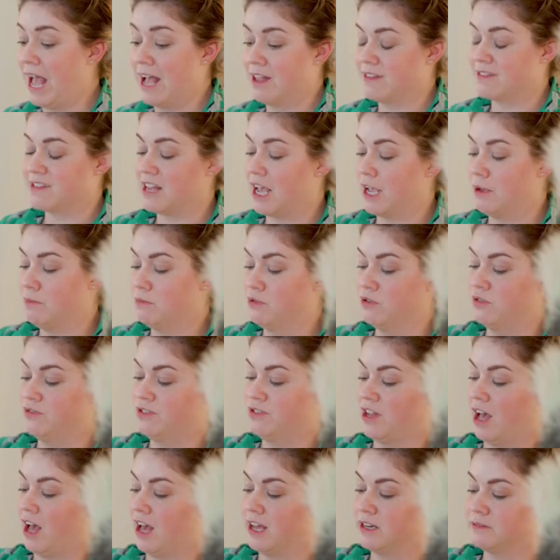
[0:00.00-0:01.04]
As time
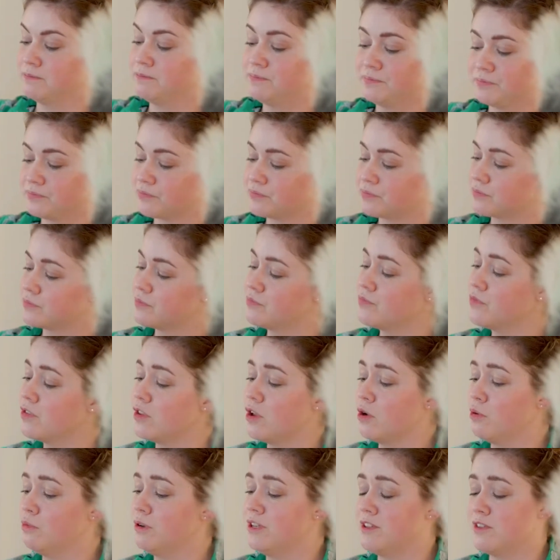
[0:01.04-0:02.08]
moved on,
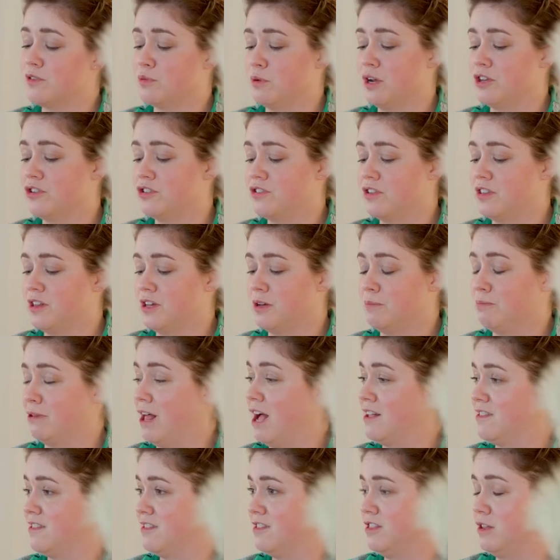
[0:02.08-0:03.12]
we switched the
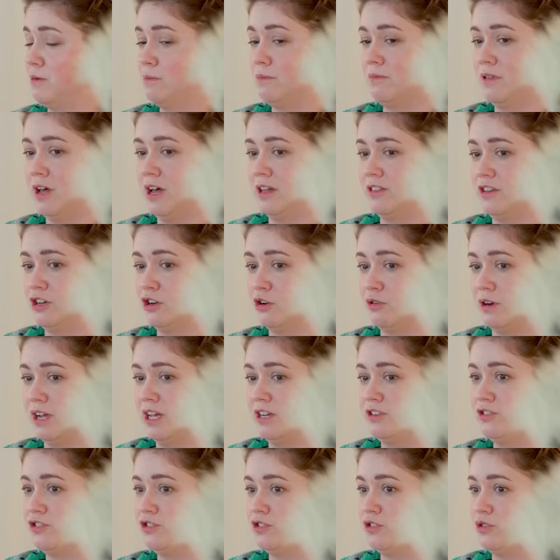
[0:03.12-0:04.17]
plots on the
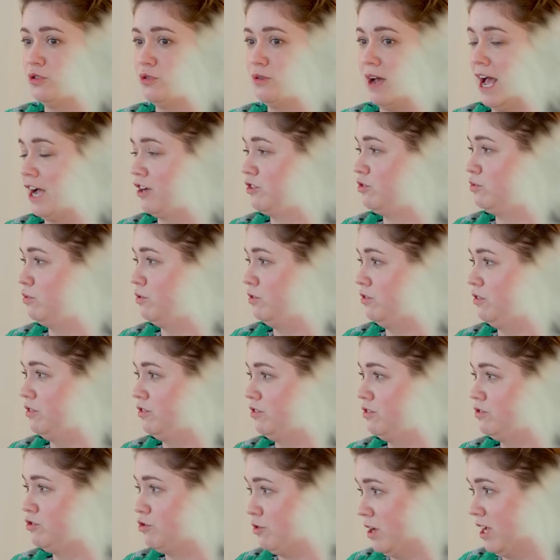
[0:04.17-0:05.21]
grid to actual
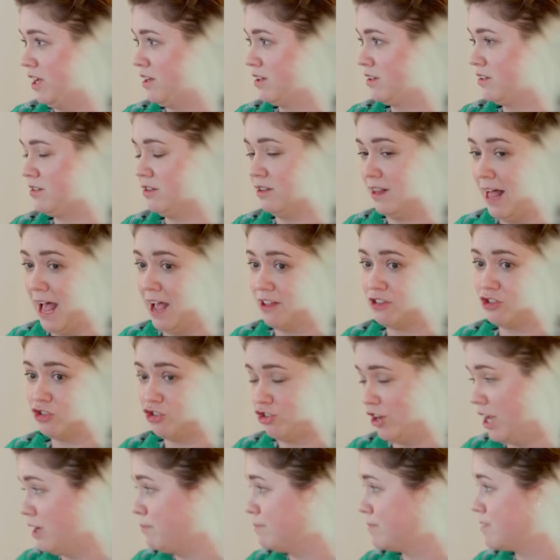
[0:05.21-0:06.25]
drink glass
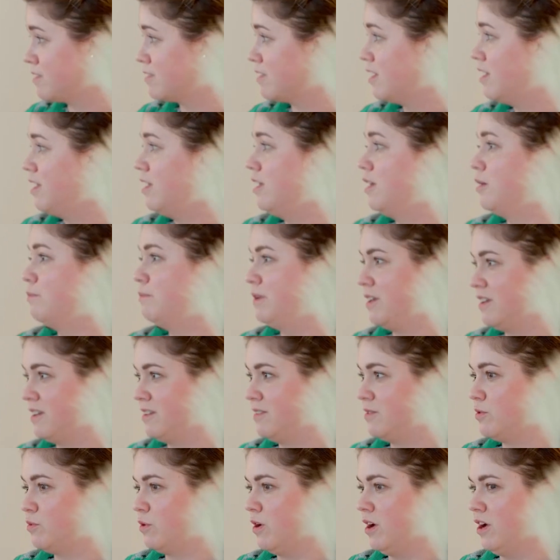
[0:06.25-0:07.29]
shapes
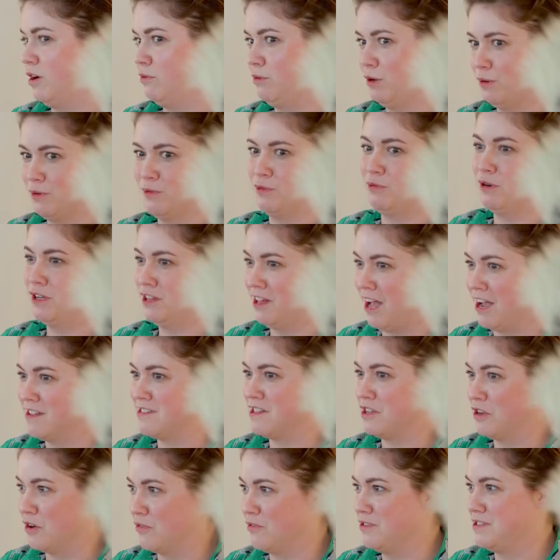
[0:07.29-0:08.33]
because we were
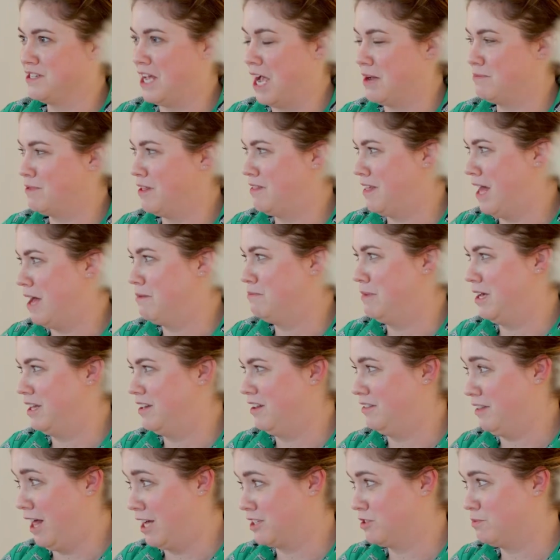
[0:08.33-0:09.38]
realizing over time that meant
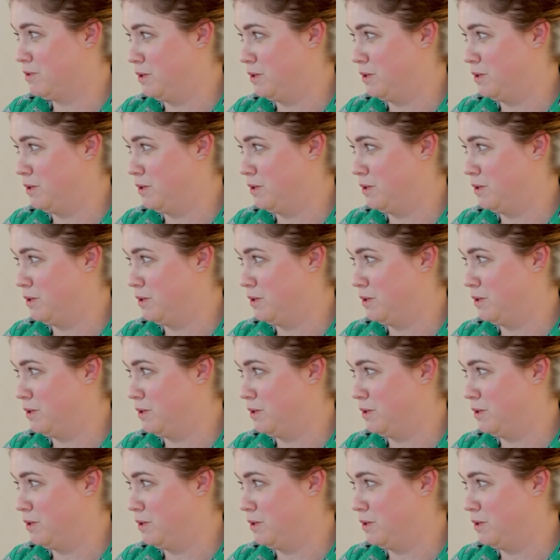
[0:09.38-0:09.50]
a lot to